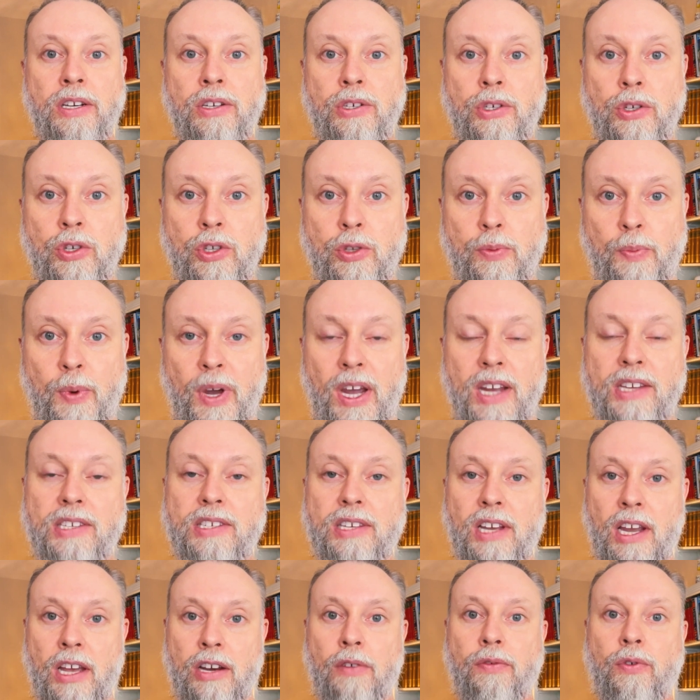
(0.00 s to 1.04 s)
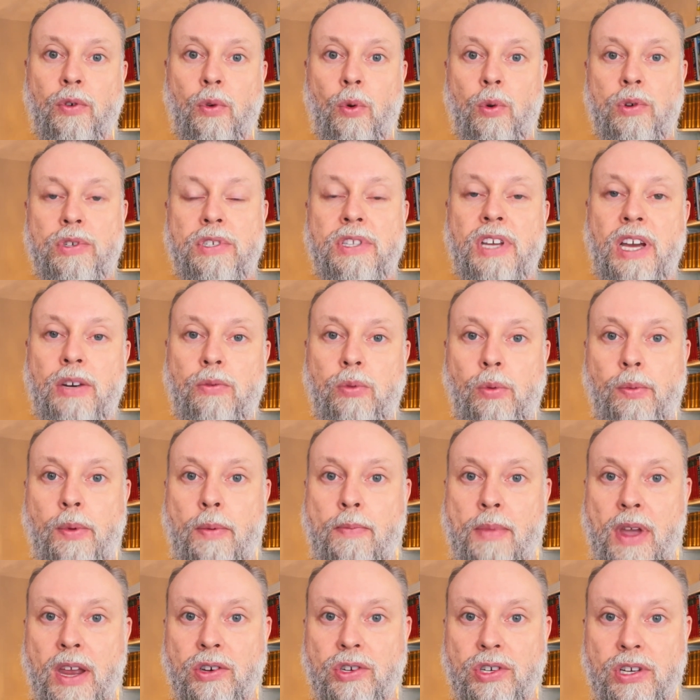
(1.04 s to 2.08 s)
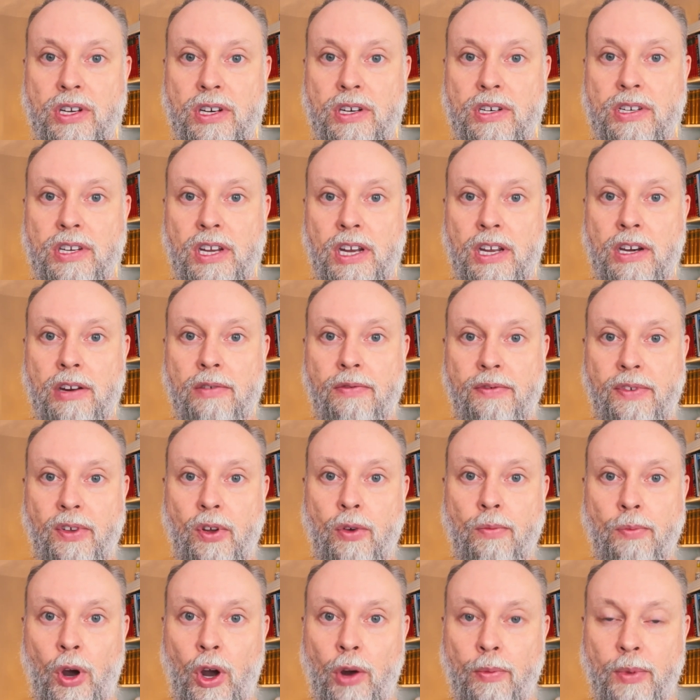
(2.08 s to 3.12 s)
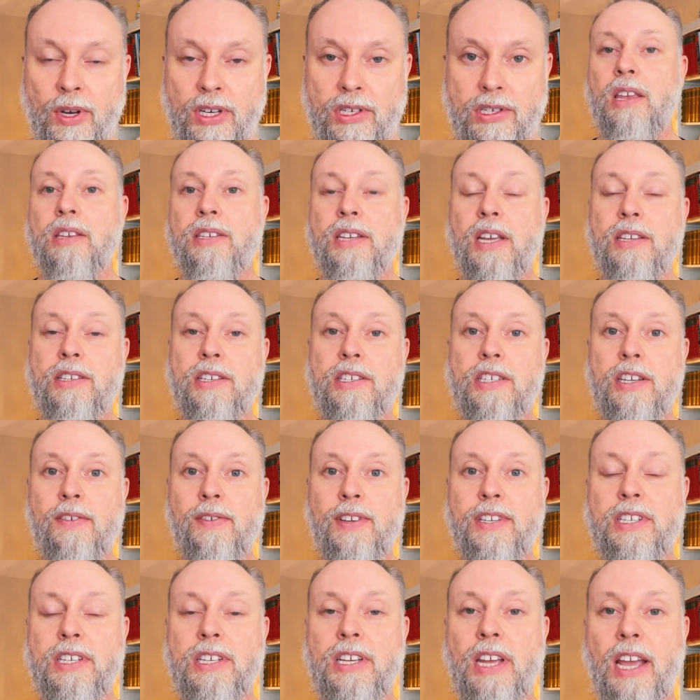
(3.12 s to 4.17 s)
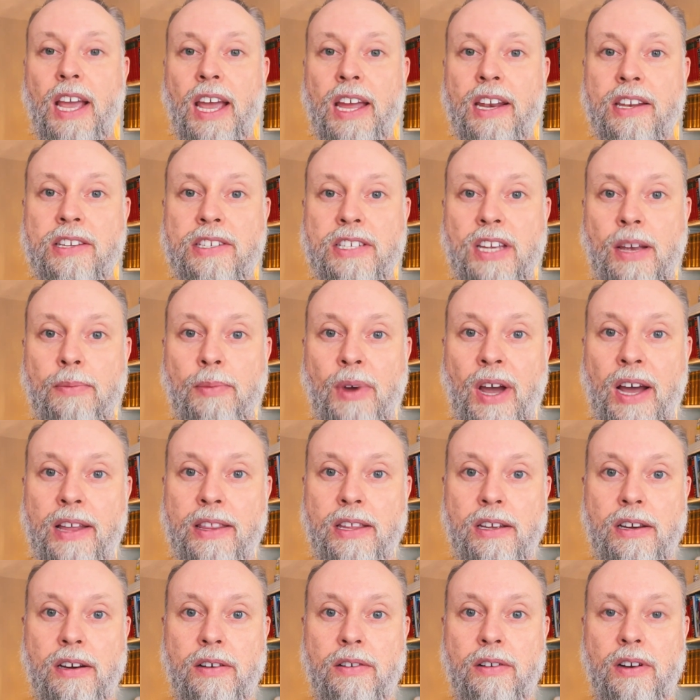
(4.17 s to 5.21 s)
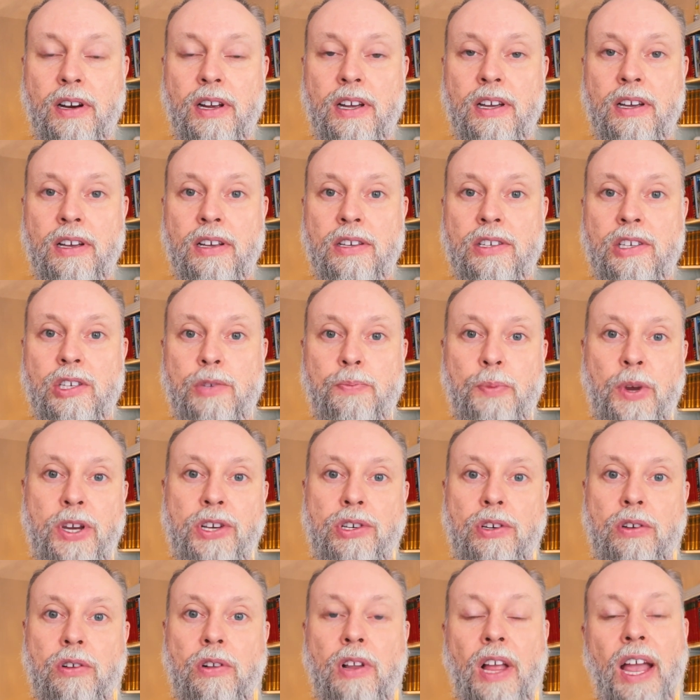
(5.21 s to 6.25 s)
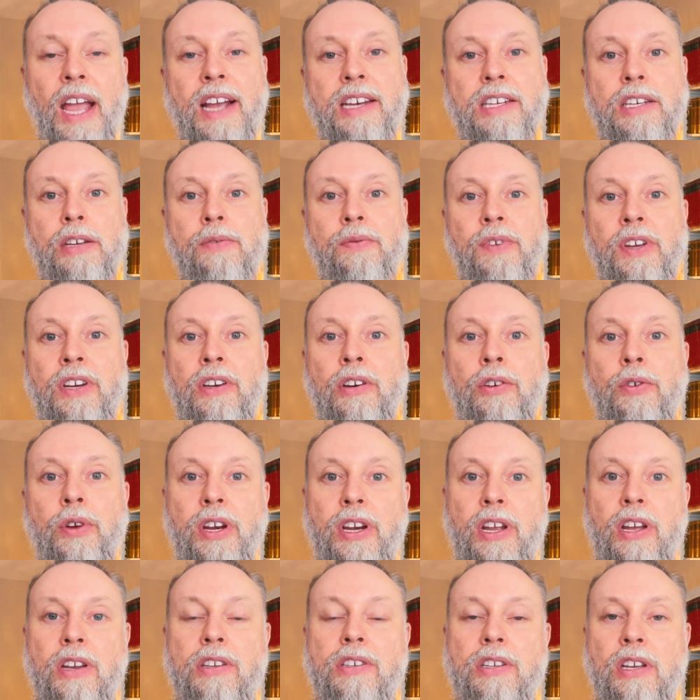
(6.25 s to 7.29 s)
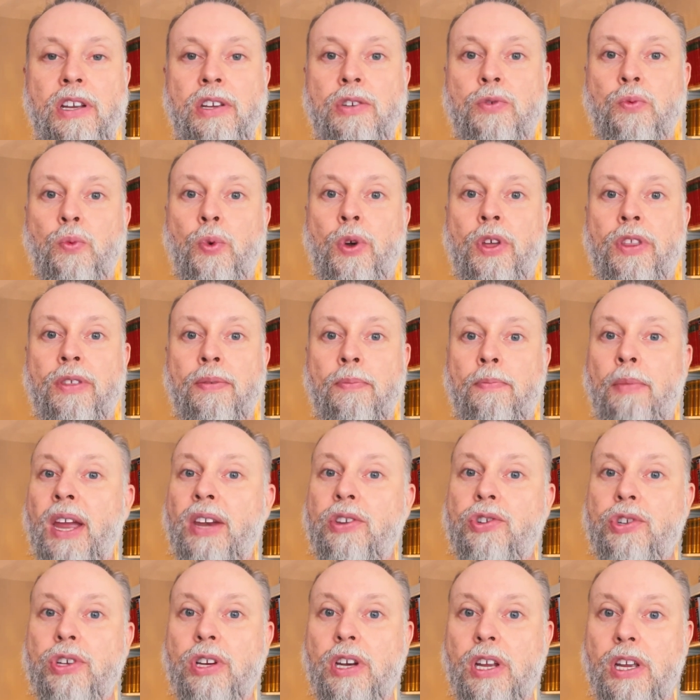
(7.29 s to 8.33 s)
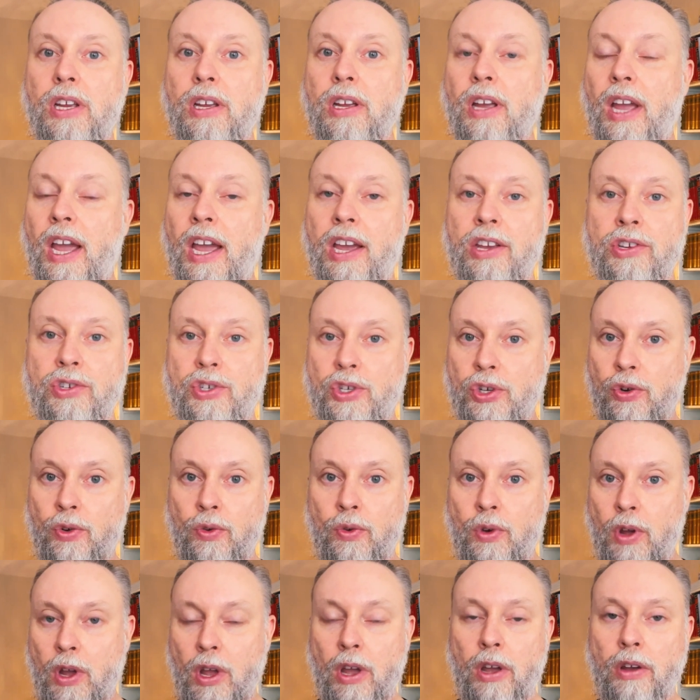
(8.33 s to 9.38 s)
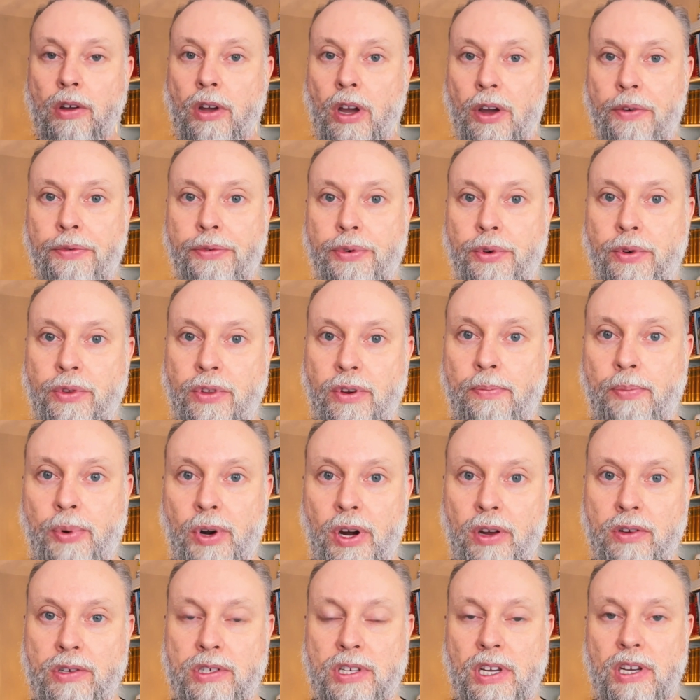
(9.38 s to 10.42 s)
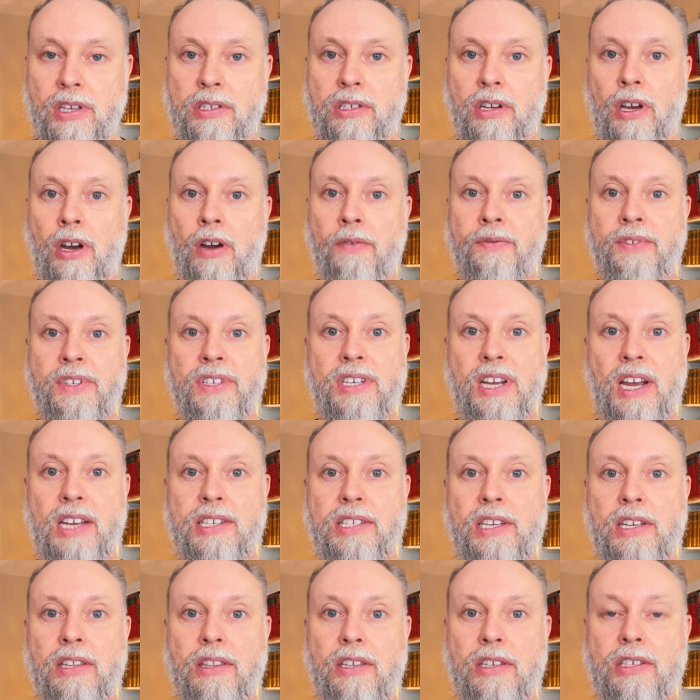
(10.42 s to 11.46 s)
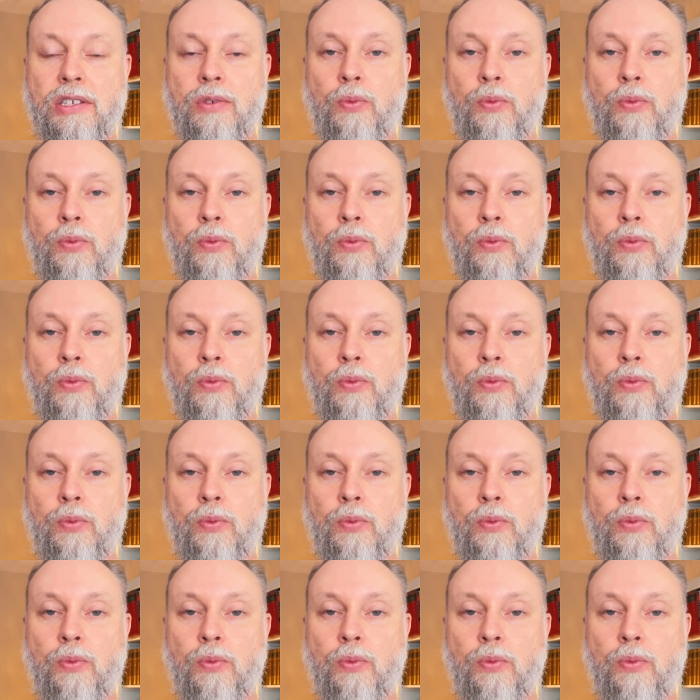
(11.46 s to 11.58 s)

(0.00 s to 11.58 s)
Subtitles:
toothpaste, and of course that will be mentioned in a few moments. Sensitivity and some other special active ingredients is worth mentioning as you go through the process of discussing this